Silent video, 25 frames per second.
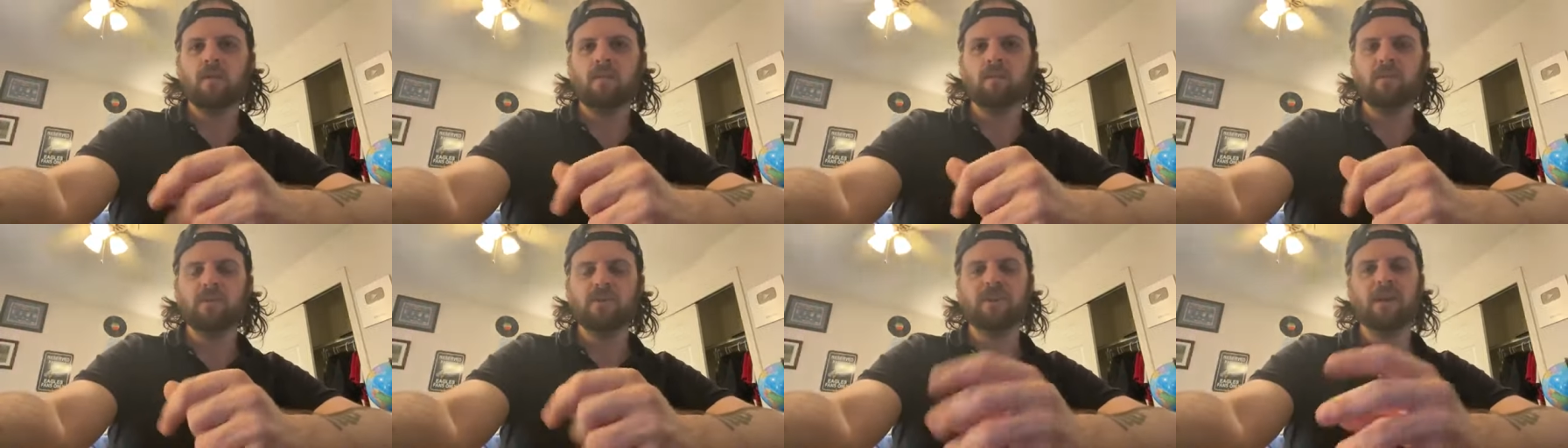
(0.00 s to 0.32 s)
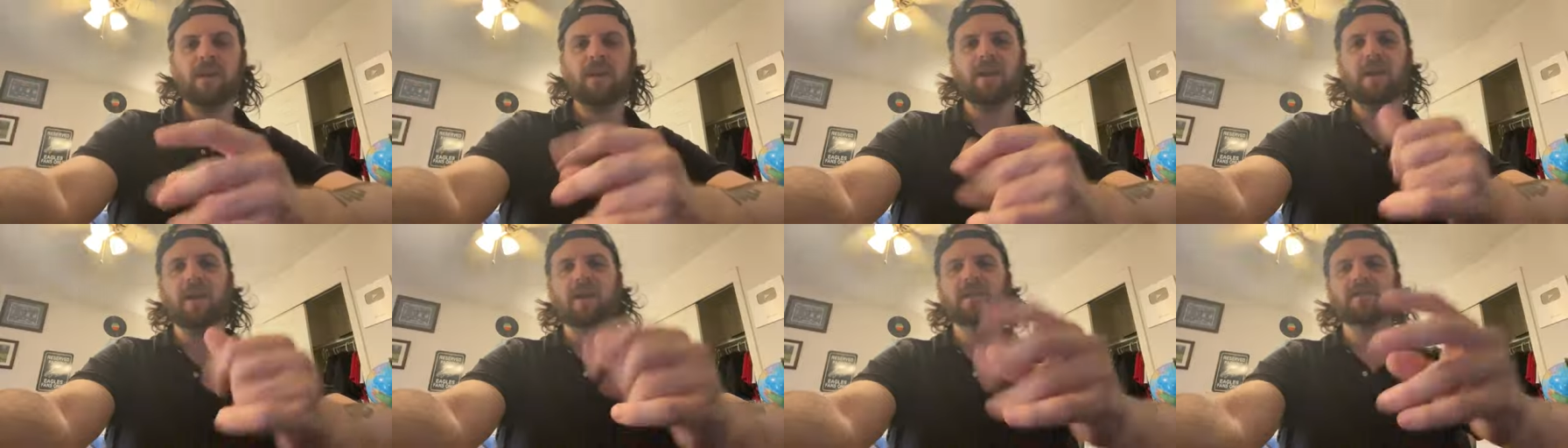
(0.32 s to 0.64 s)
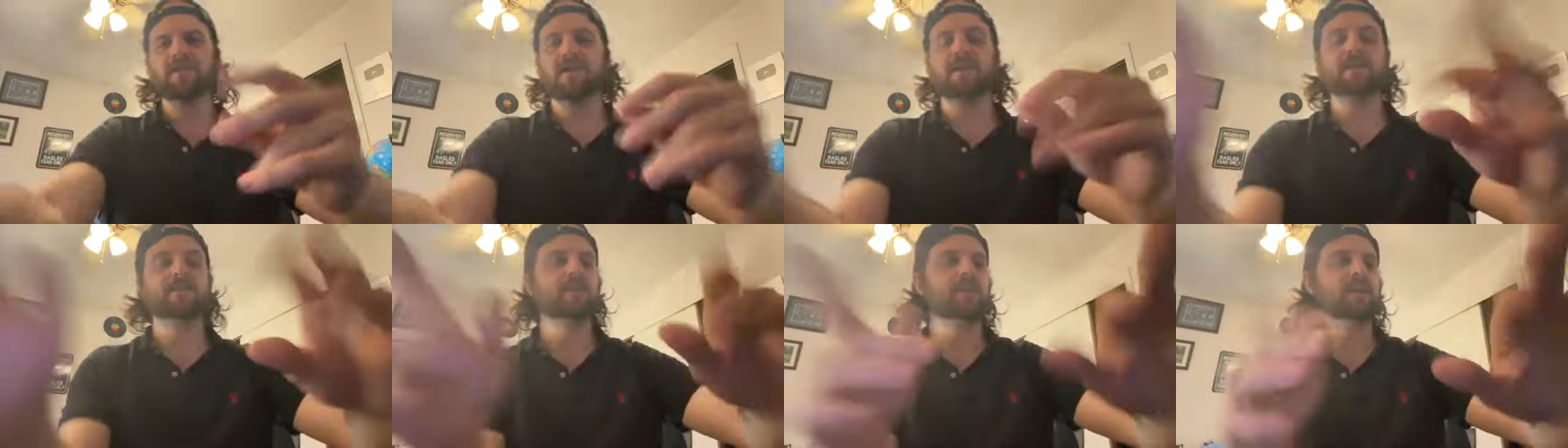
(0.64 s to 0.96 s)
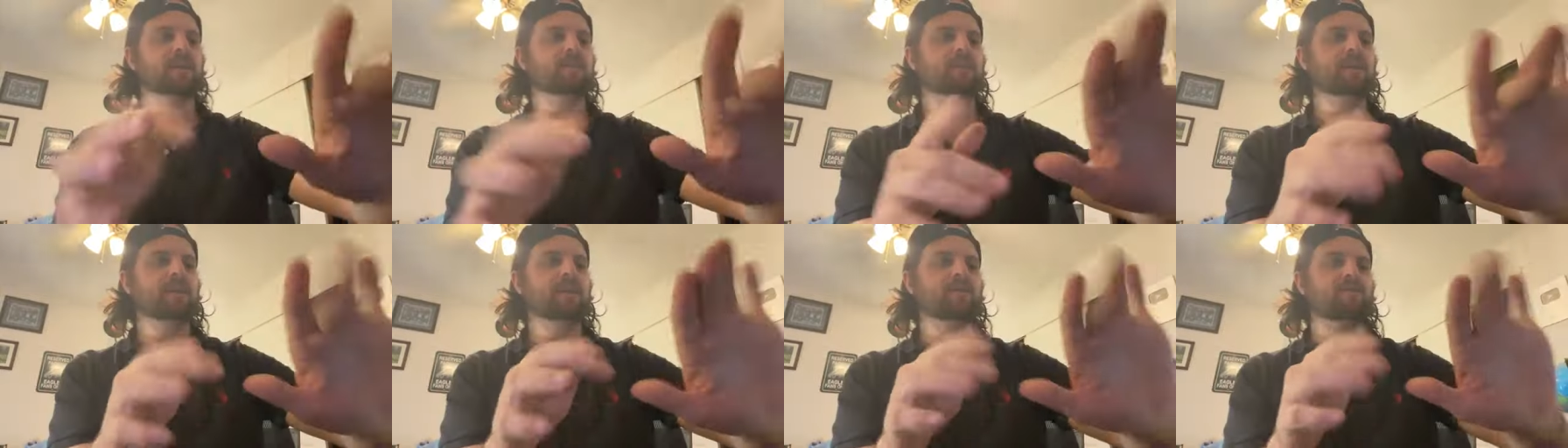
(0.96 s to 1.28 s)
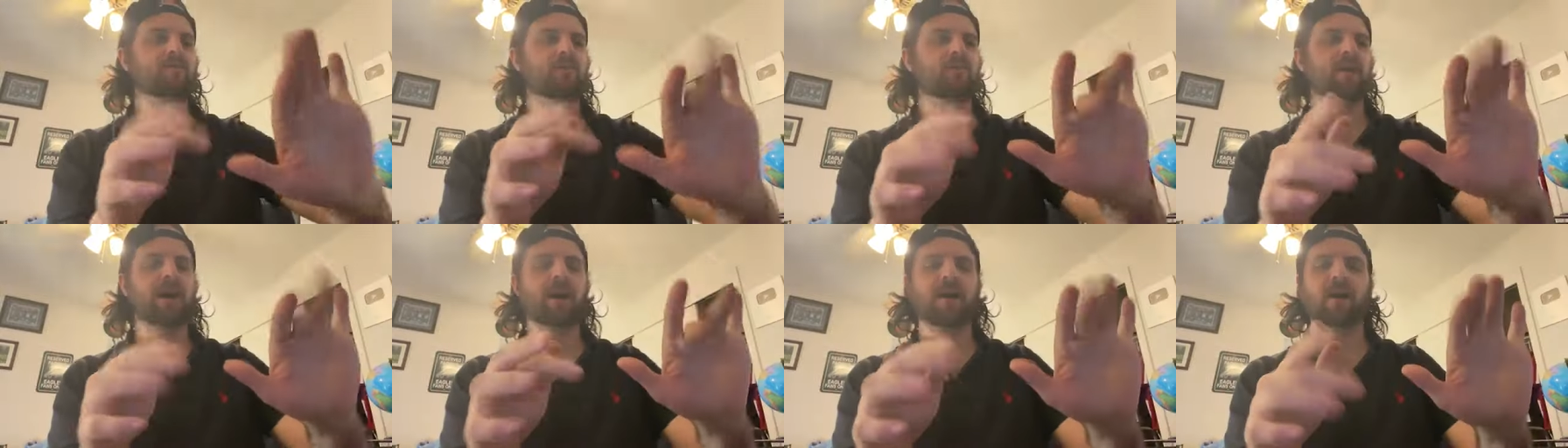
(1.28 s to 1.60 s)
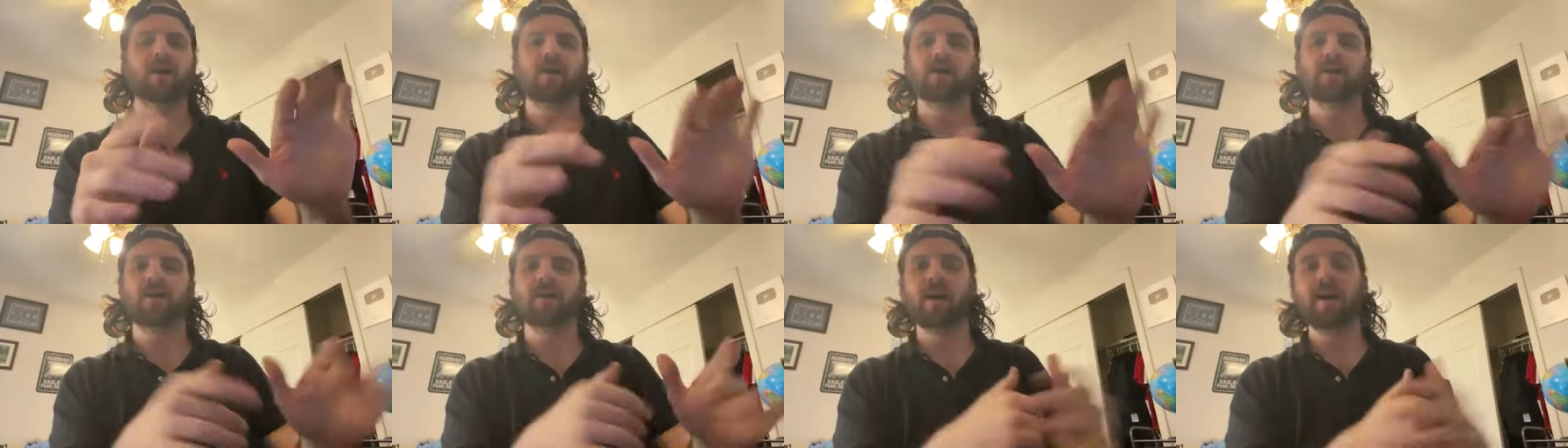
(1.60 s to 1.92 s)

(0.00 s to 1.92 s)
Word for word: But yeah, guys, that's going to be it for now.